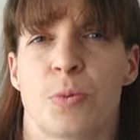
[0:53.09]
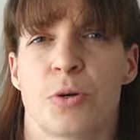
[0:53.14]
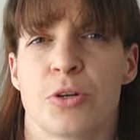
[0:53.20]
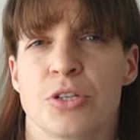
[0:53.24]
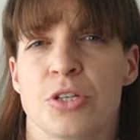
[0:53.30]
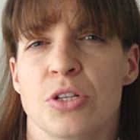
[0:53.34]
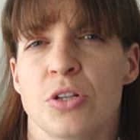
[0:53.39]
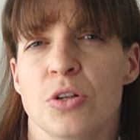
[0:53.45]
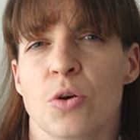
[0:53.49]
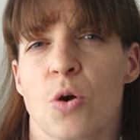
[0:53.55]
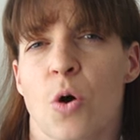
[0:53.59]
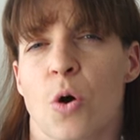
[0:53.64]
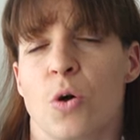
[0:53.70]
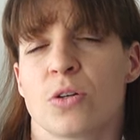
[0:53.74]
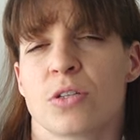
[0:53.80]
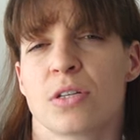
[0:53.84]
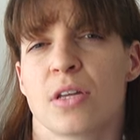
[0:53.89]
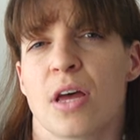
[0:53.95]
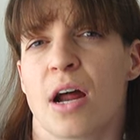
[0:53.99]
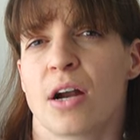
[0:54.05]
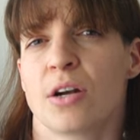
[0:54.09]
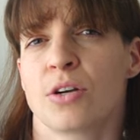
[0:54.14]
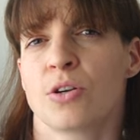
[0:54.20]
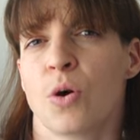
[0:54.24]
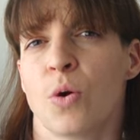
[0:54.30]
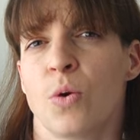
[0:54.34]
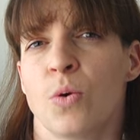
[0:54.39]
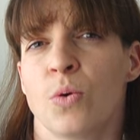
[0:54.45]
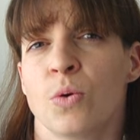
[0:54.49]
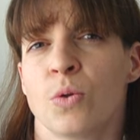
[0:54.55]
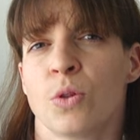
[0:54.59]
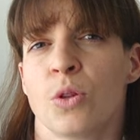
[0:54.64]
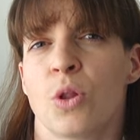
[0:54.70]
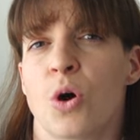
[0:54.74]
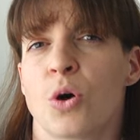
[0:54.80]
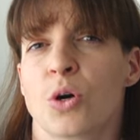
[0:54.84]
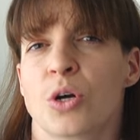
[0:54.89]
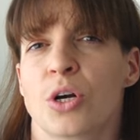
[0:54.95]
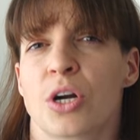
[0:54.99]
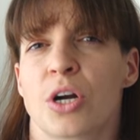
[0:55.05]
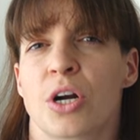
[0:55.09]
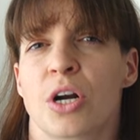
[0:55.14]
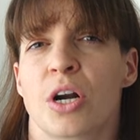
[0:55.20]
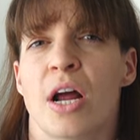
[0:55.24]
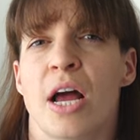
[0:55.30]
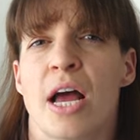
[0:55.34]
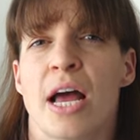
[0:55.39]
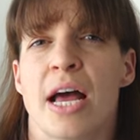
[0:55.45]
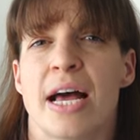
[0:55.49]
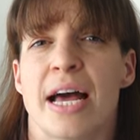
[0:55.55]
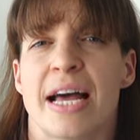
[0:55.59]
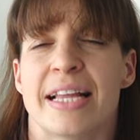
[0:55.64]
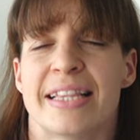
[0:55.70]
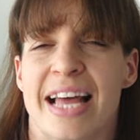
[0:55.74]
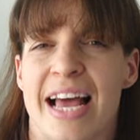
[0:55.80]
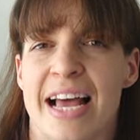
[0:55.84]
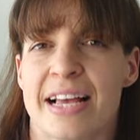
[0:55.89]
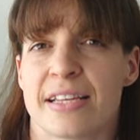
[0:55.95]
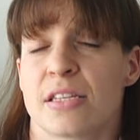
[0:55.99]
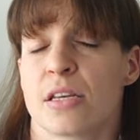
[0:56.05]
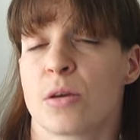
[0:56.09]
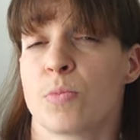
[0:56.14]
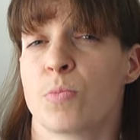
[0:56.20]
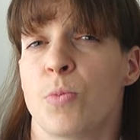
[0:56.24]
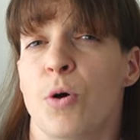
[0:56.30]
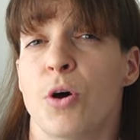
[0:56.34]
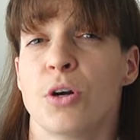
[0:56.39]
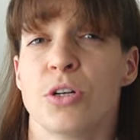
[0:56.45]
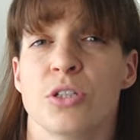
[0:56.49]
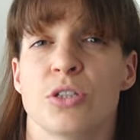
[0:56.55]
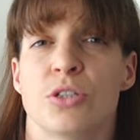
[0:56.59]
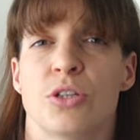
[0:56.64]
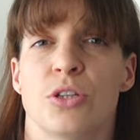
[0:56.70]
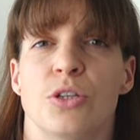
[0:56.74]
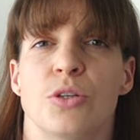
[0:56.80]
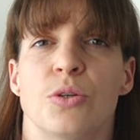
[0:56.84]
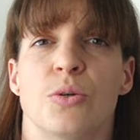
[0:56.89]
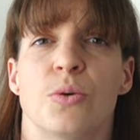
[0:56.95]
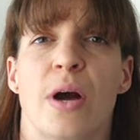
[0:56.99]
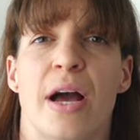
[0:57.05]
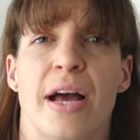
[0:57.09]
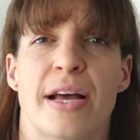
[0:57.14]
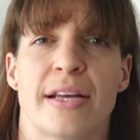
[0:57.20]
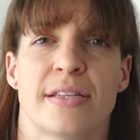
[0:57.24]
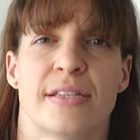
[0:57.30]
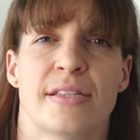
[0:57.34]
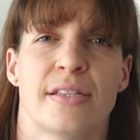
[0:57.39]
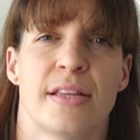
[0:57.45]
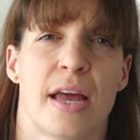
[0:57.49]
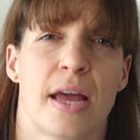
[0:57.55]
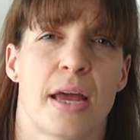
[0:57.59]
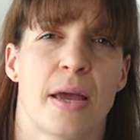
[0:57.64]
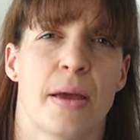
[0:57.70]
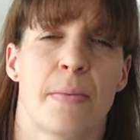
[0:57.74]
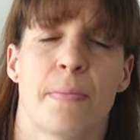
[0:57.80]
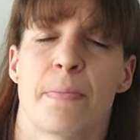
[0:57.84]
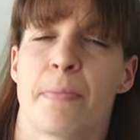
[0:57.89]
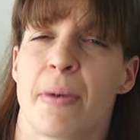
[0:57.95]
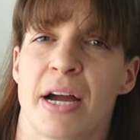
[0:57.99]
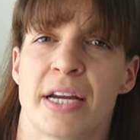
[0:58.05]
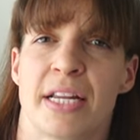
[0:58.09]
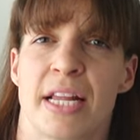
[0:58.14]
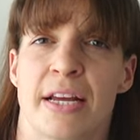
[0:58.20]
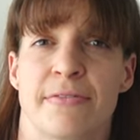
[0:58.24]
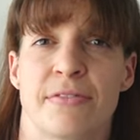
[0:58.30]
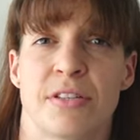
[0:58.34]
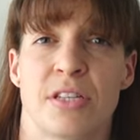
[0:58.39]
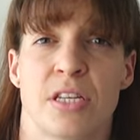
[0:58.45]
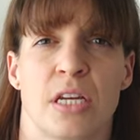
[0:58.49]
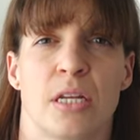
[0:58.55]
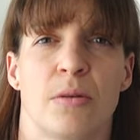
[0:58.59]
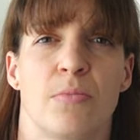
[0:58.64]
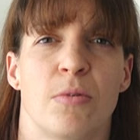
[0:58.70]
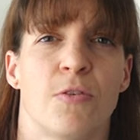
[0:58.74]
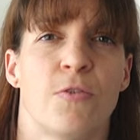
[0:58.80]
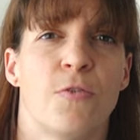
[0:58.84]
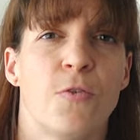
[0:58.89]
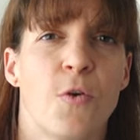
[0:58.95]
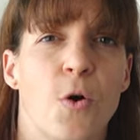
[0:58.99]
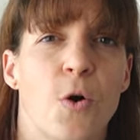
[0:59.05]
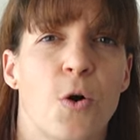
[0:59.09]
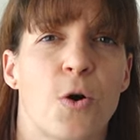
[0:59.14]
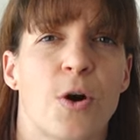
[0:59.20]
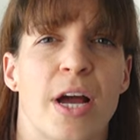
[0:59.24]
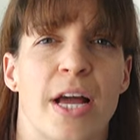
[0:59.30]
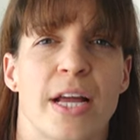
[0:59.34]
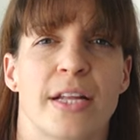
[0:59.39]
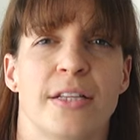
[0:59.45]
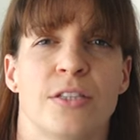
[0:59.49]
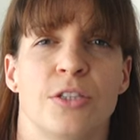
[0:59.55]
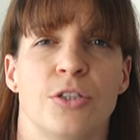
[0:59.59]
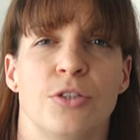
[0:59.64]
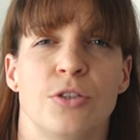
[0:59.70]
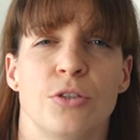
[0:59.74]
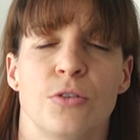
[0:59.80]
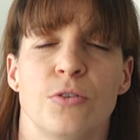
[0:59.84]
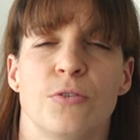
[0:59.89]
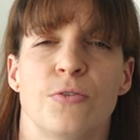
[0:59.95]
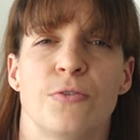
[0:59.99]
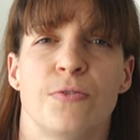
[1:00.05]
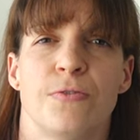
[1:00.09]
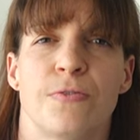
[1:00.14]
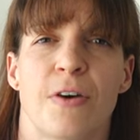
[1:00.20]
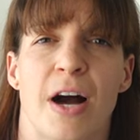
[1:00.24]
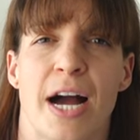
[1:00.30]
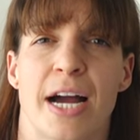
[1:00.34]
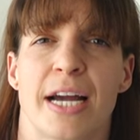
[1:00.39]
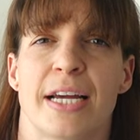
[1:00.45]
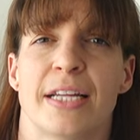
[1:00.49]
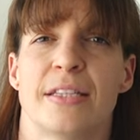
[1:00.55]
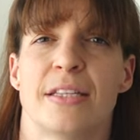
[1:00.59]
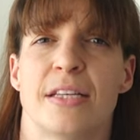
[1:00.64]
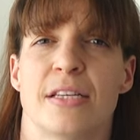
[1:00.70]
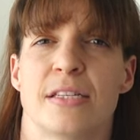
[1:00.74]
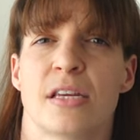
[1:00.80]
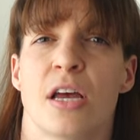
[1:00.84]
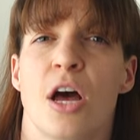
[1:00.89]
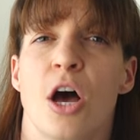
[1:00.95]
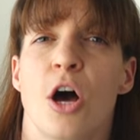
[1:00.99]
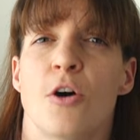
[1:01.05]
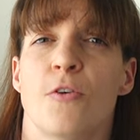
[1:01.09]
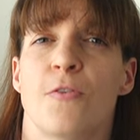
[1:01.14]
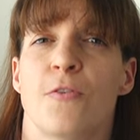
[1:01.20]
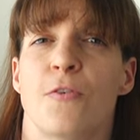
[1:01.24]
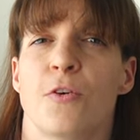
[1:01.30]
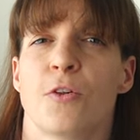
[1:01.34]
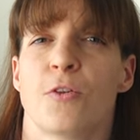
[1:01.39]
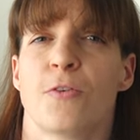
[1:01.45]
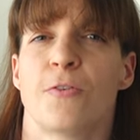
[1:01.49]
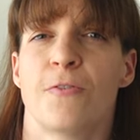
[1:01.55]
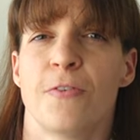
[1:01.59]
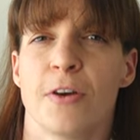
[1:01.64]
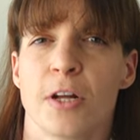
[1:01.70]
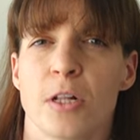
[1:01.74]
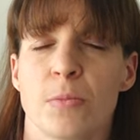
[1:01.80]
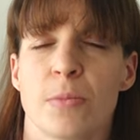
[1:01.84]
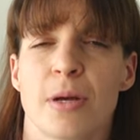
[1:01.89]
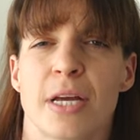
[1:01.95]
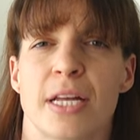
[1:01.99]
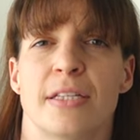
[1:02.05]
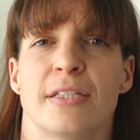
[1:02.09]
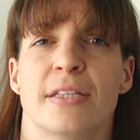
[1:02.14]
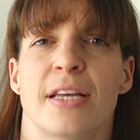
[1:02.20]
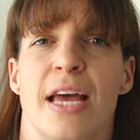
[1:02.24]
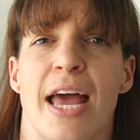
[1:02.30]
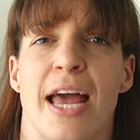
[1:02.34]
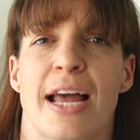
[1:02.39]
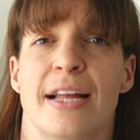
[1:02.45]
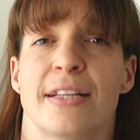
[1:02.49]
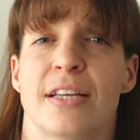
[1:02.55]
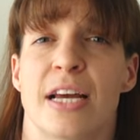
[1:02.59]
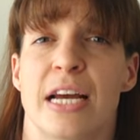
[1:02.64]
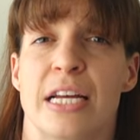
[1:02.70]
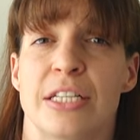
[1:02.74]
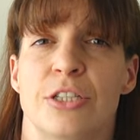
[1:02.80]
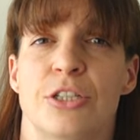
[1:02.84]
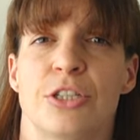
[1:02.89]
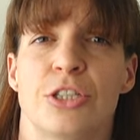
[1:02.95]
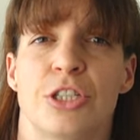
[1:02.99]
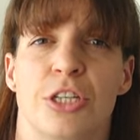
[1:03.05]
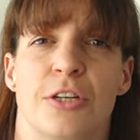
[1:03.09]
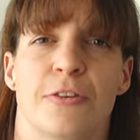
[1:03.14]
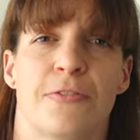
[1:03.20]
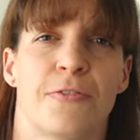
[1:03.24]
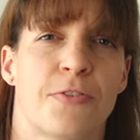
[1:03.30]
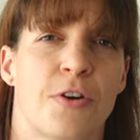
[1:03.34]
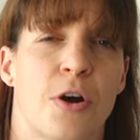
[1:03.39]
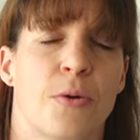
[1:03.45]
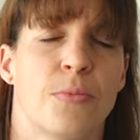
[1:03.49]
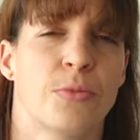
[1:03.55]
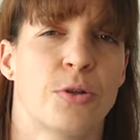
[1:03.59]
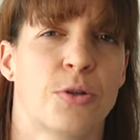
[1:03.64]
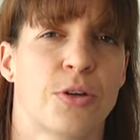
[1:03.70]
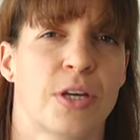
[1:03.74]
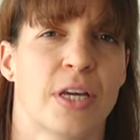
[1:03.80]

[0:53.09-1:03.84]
your personal goals are no longer as important to you as they might have seemed before, and you find this fulfillment and energy from